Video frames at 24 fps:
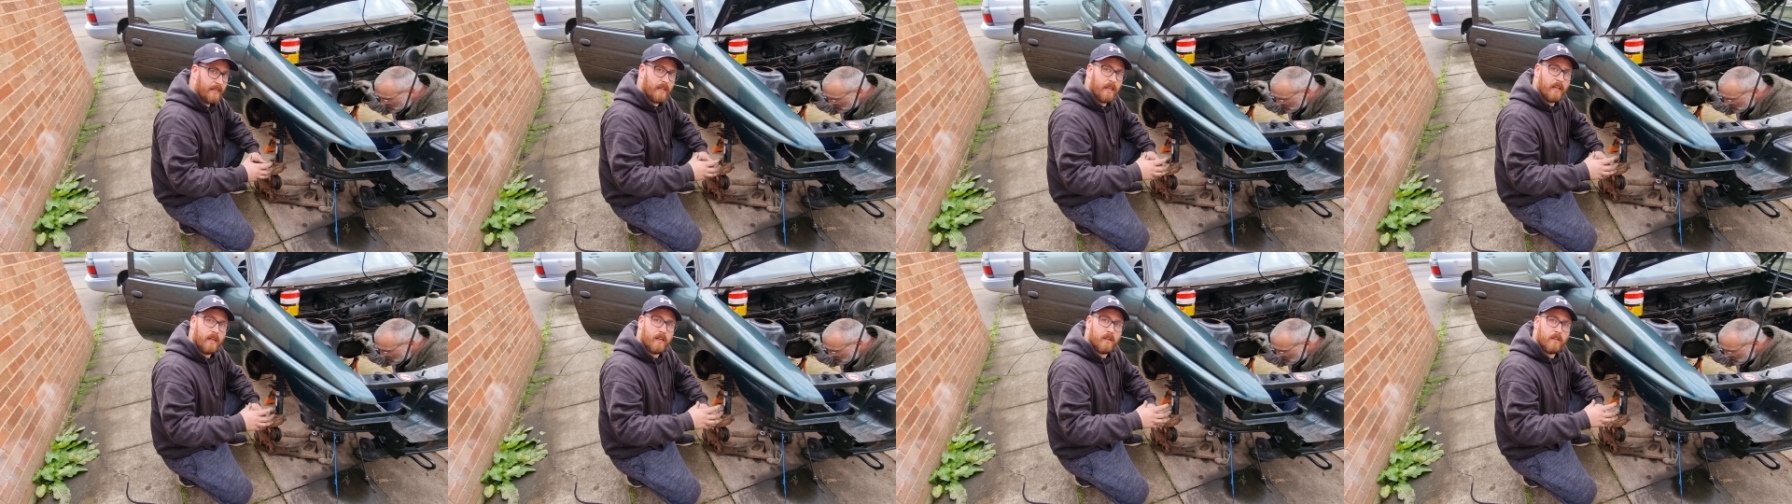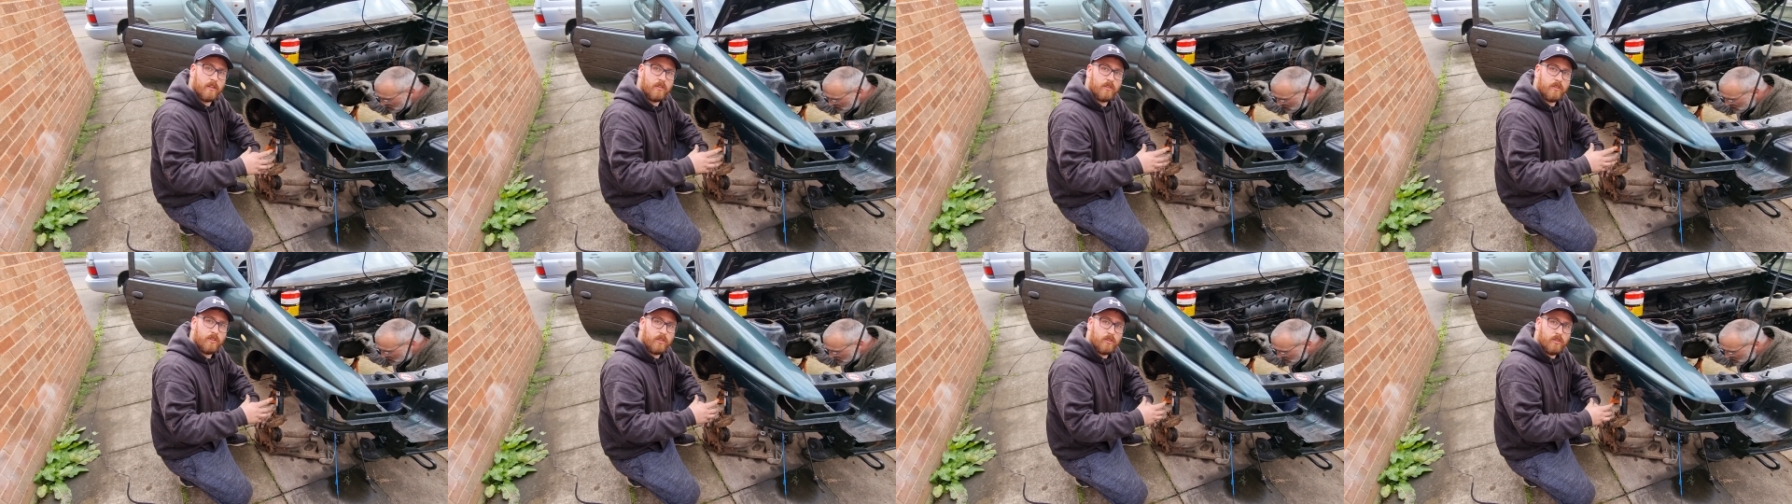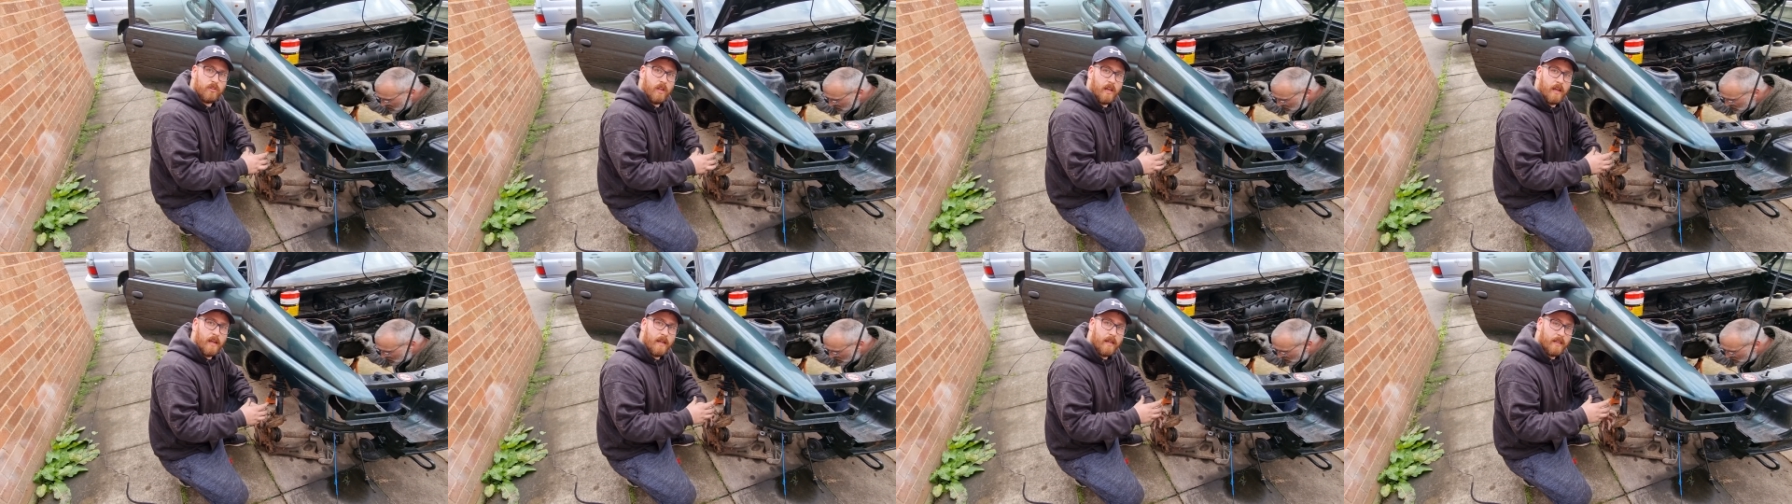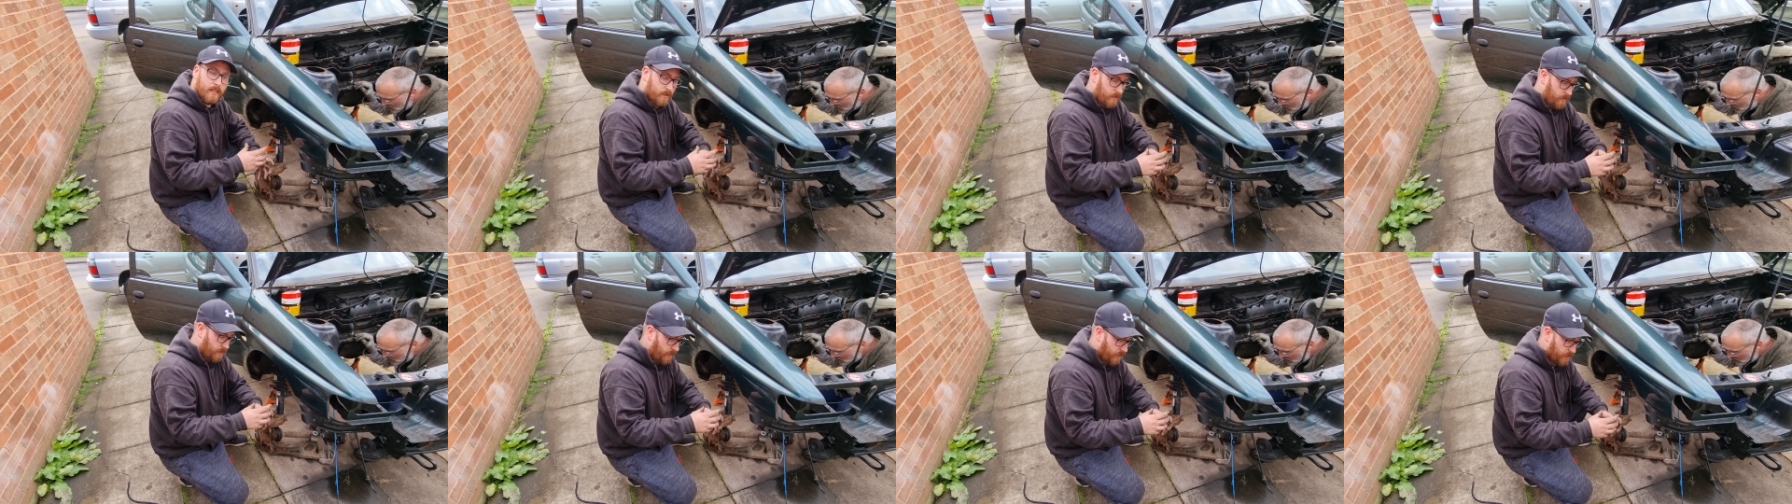a, a,
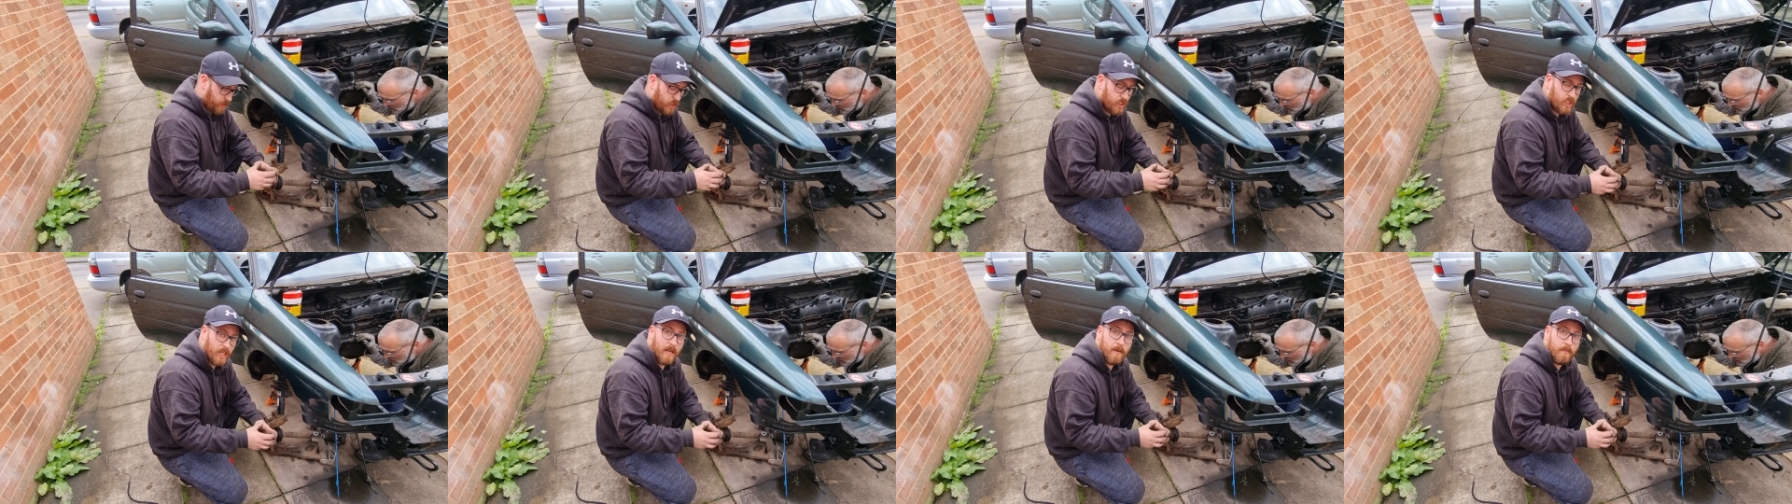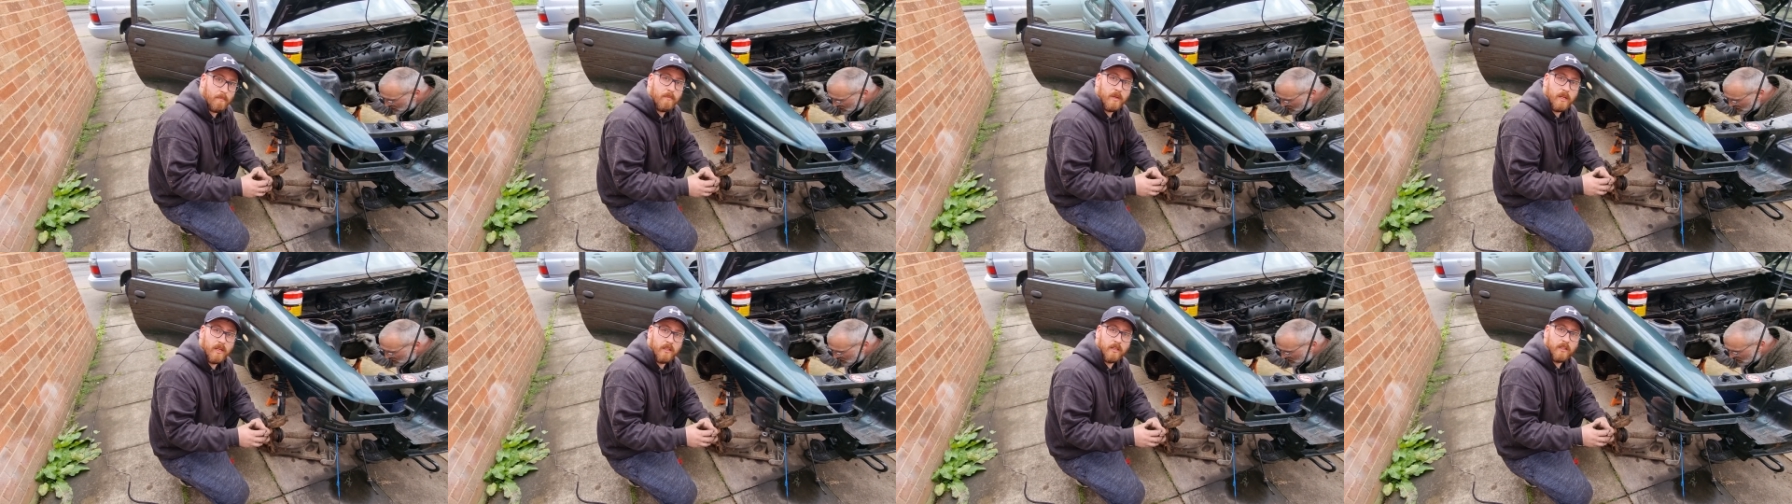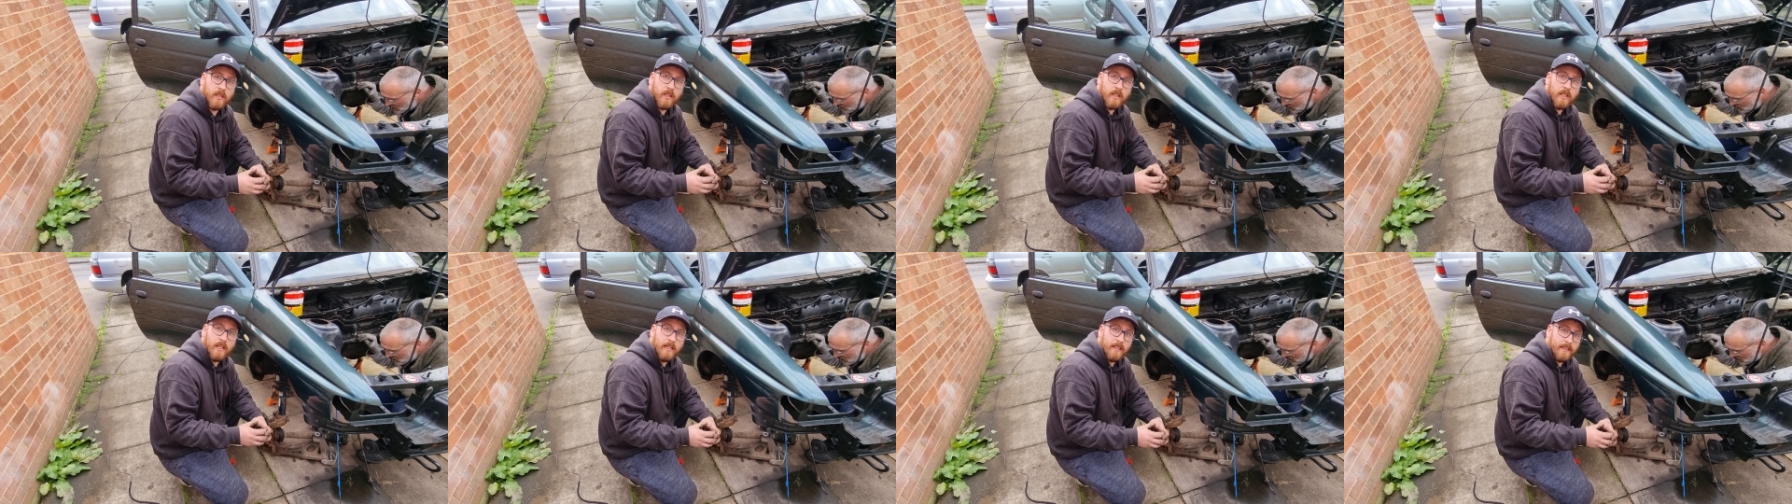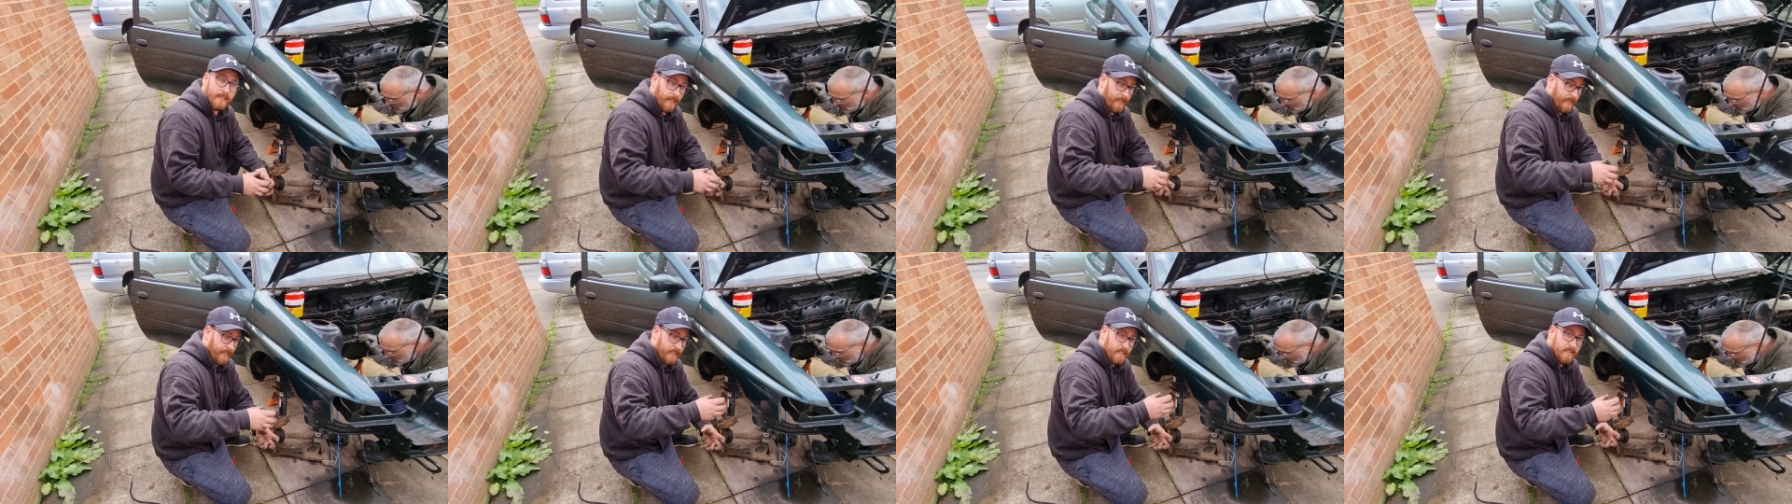a shim
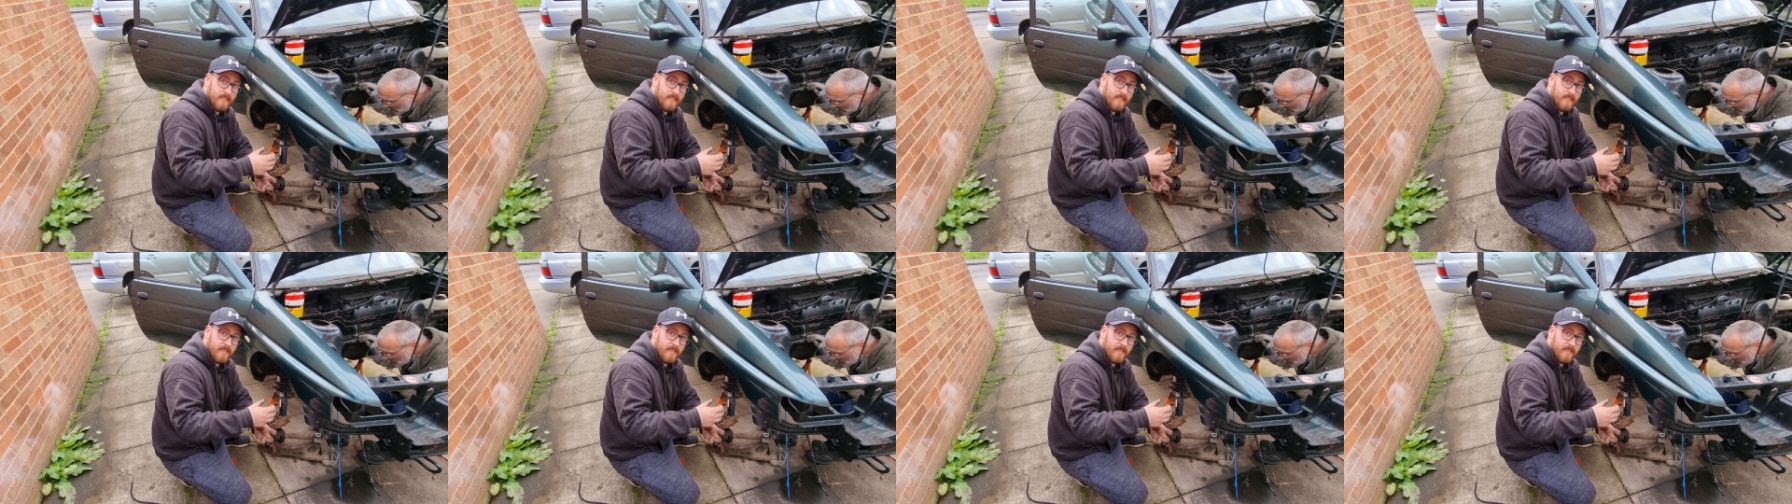that it